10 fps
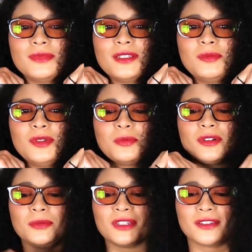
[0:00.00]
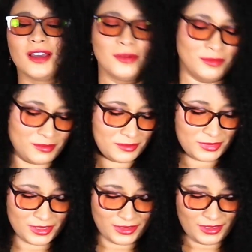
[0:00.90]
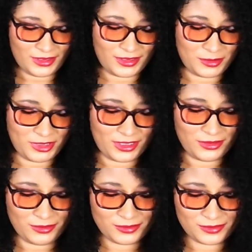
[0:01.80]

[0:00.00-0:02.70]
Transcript: It'll be a pretty big top, but I think it'd be cute.